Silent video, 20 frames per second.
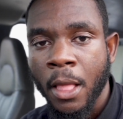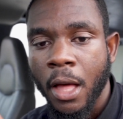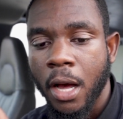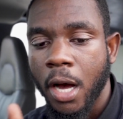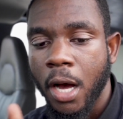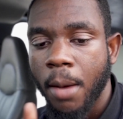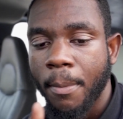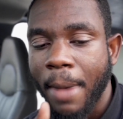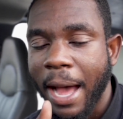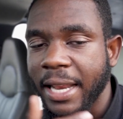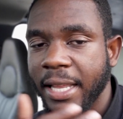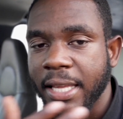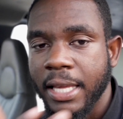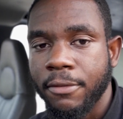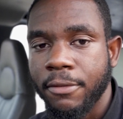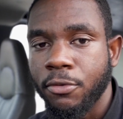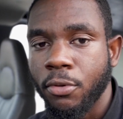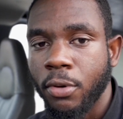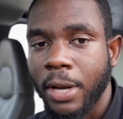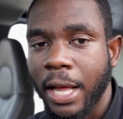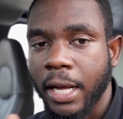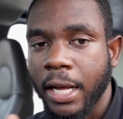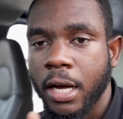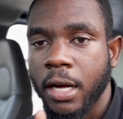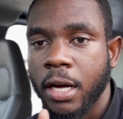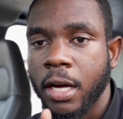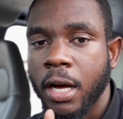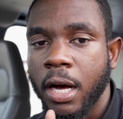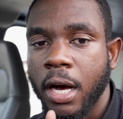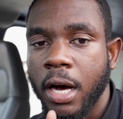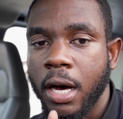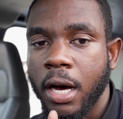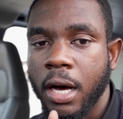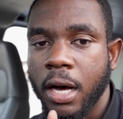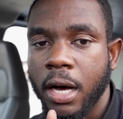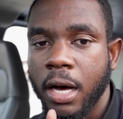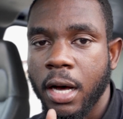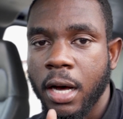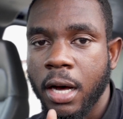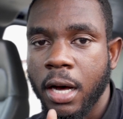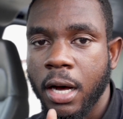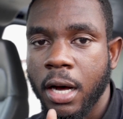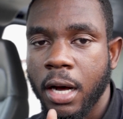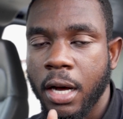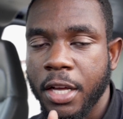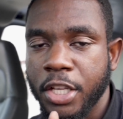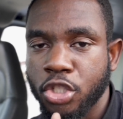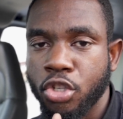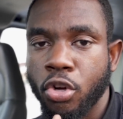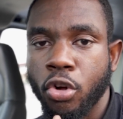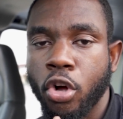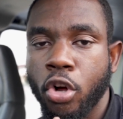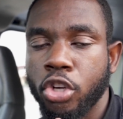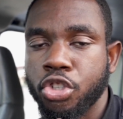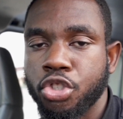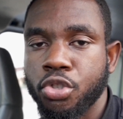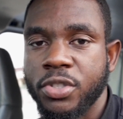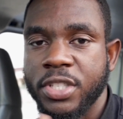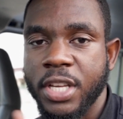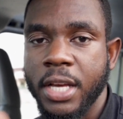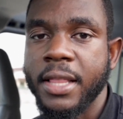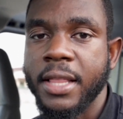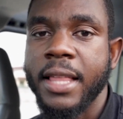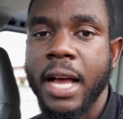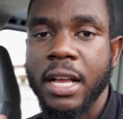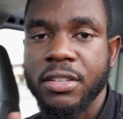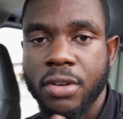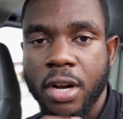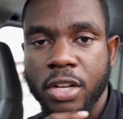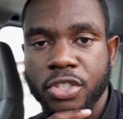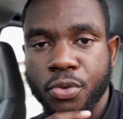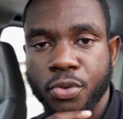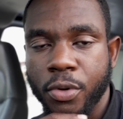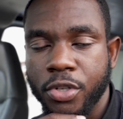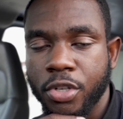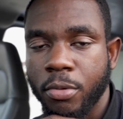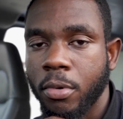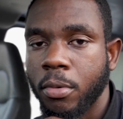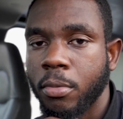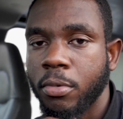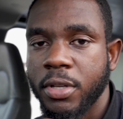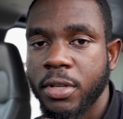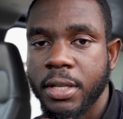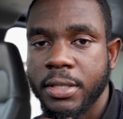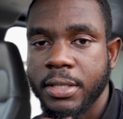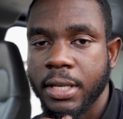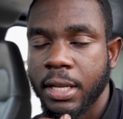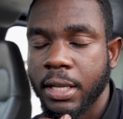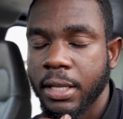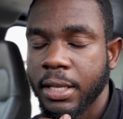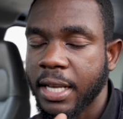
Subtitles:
I didn't give you like it's gonna cost you $10,000 to run your mobile detailing.